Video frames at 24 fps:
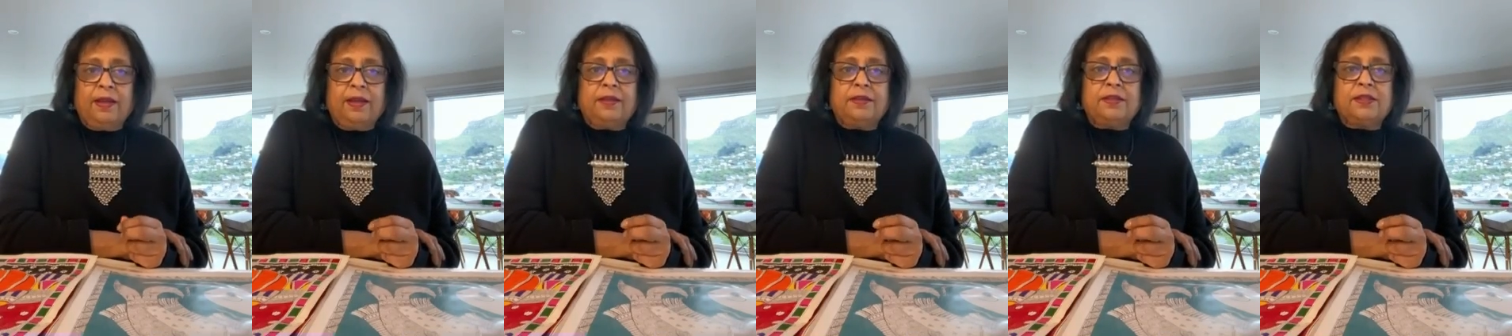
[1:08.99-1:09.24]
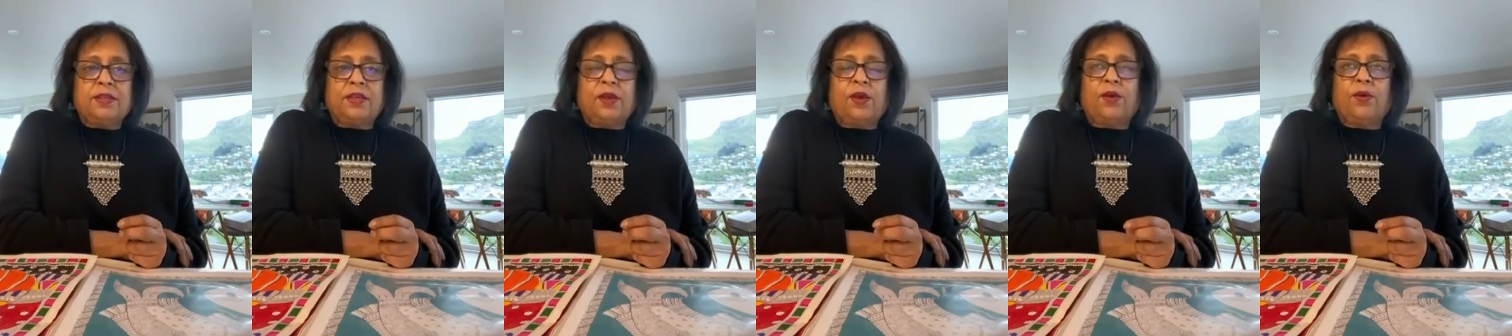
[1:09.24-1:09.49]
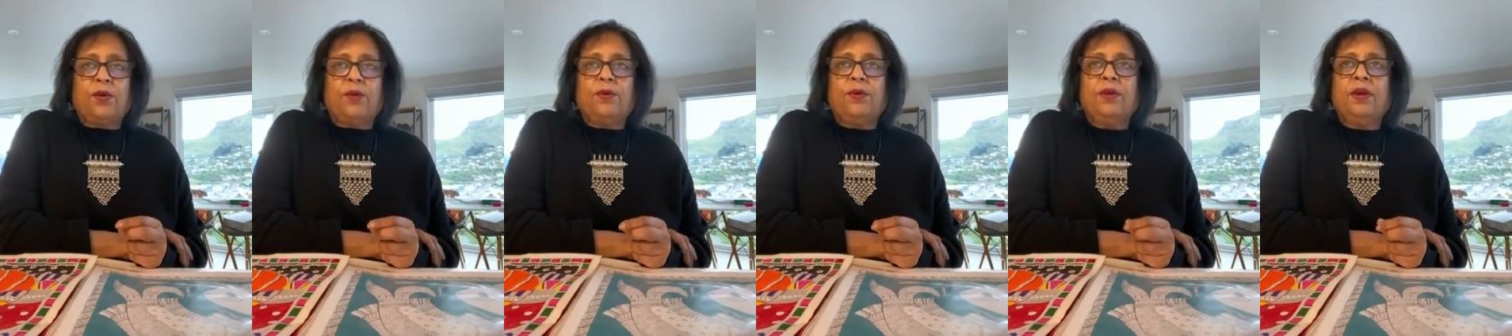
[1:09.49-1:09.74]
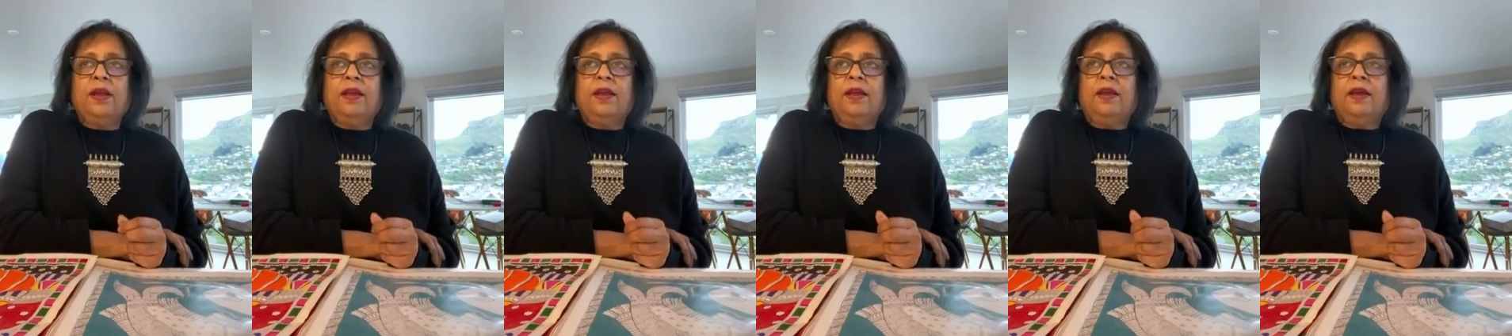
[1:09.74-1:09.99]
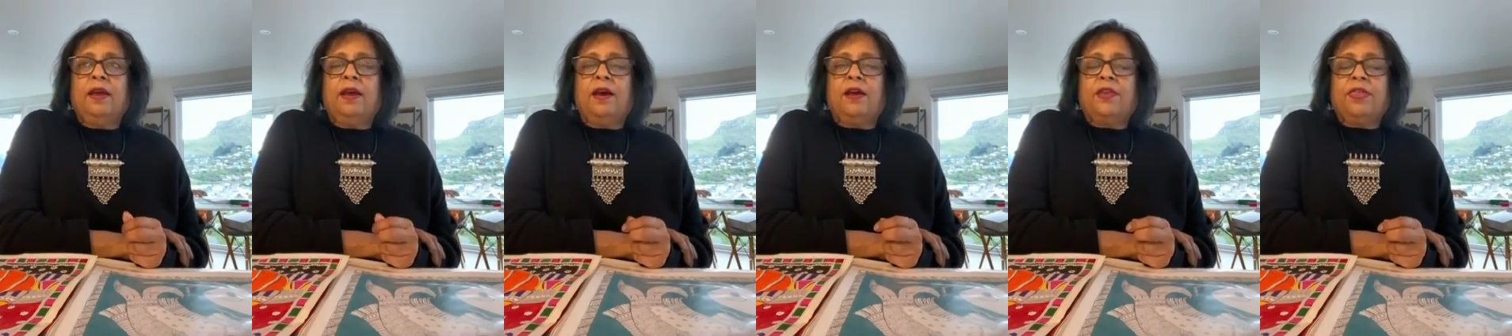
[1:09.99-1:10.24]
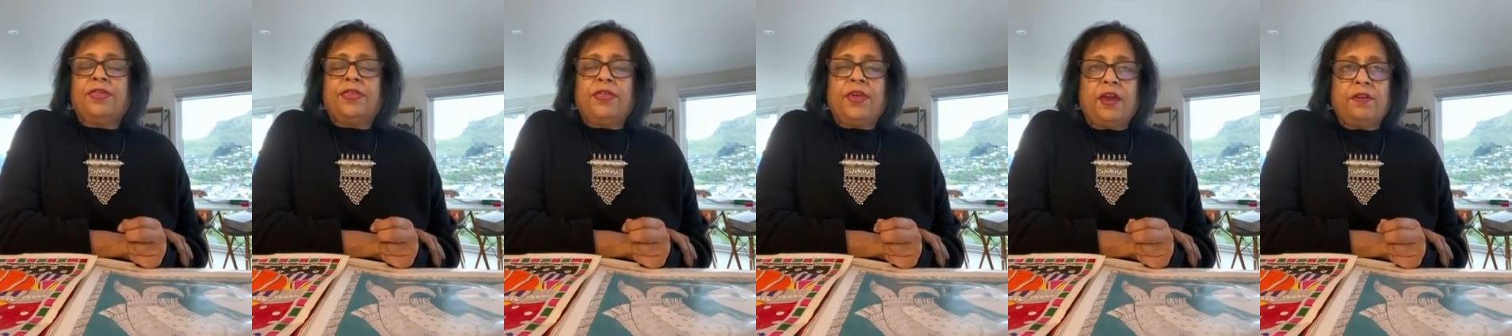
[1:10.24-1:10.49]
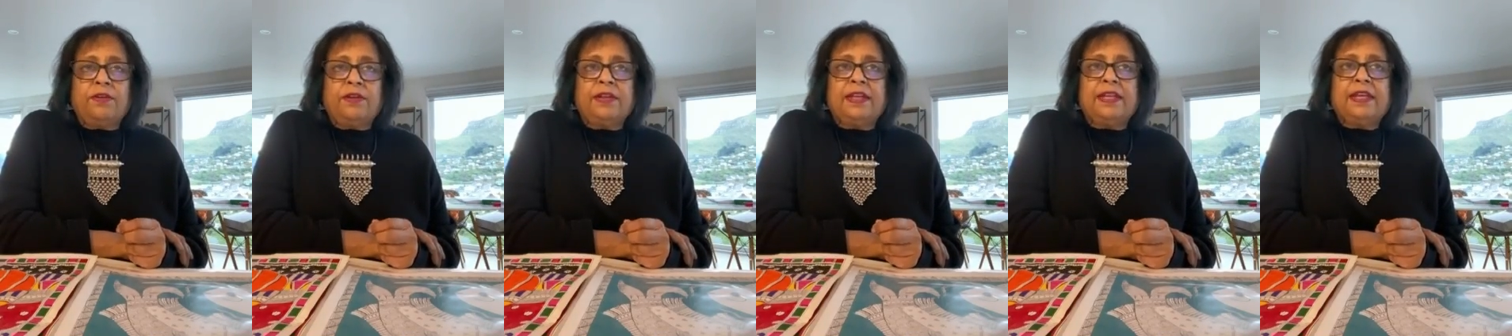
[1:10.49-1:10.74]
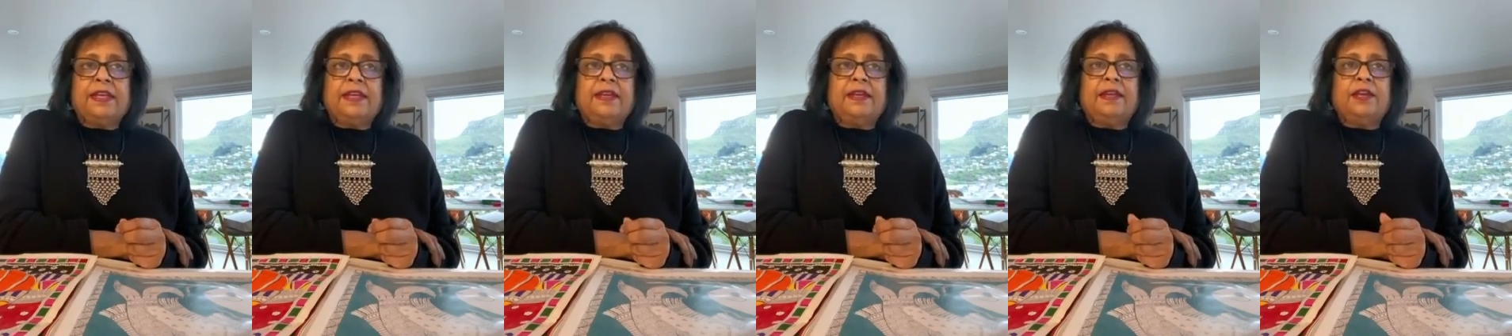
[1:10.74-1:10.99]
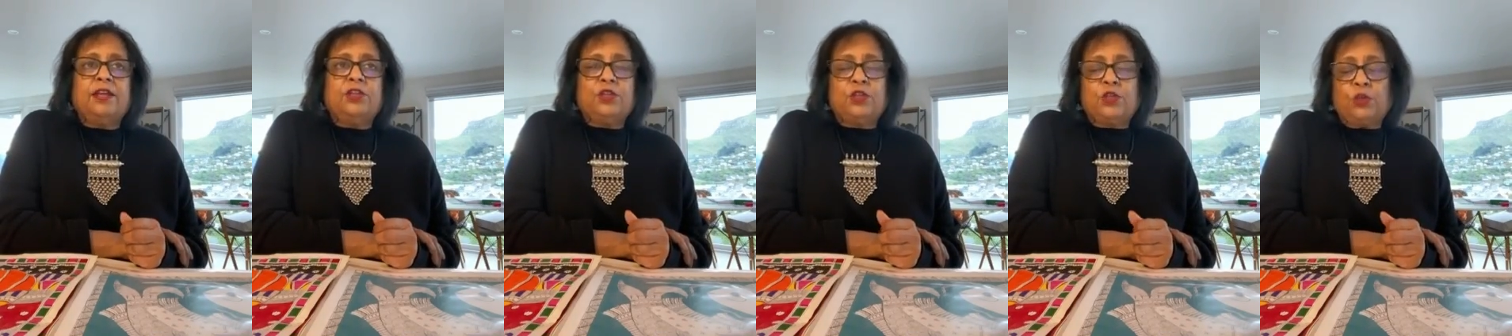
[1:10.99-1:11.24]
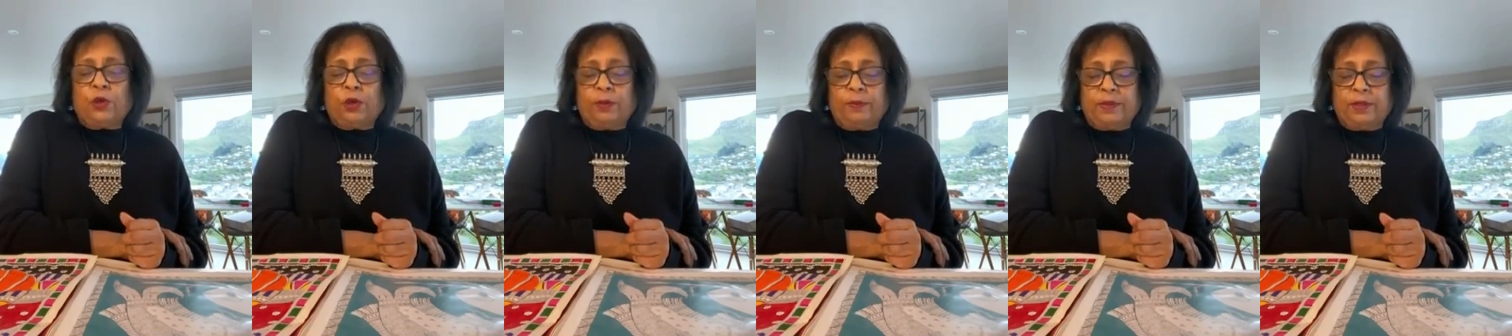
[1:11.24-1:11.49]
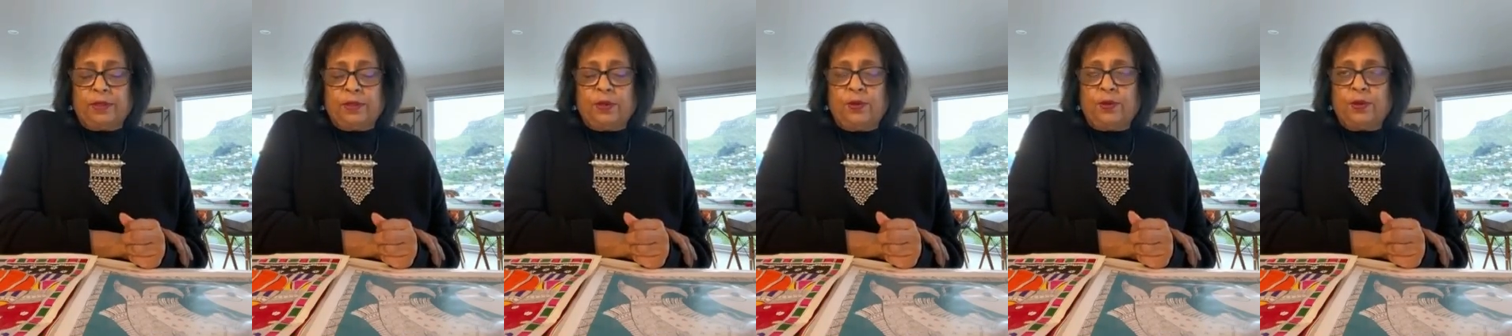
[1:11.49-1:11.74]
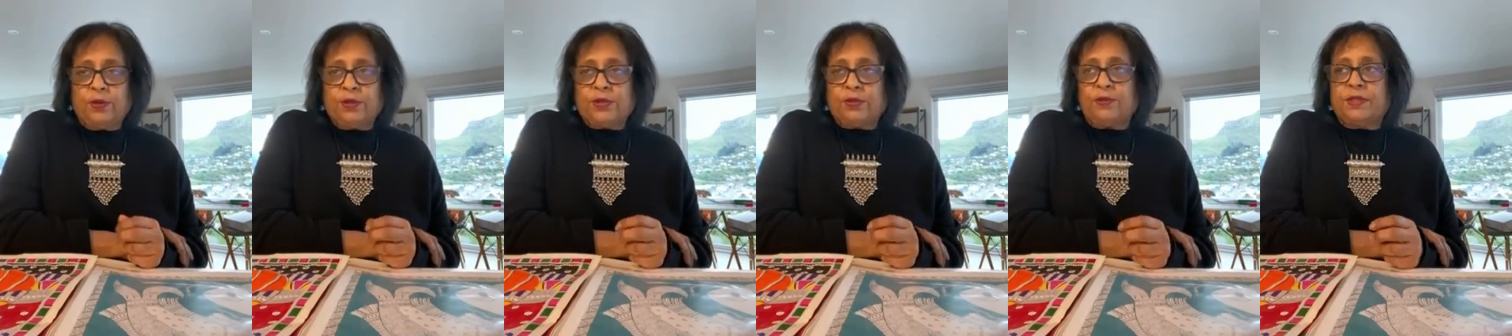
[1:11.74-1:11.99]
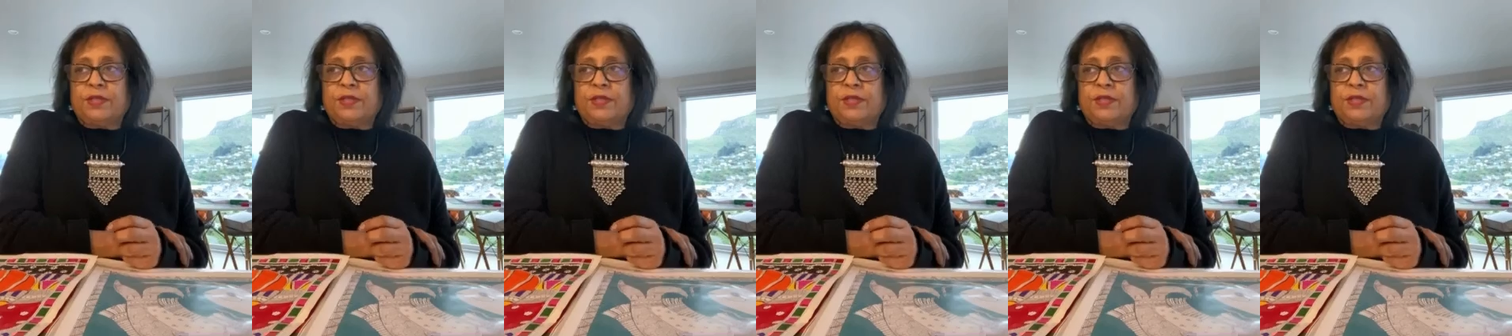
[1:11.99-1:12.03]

So a thoroughly enjoyable course,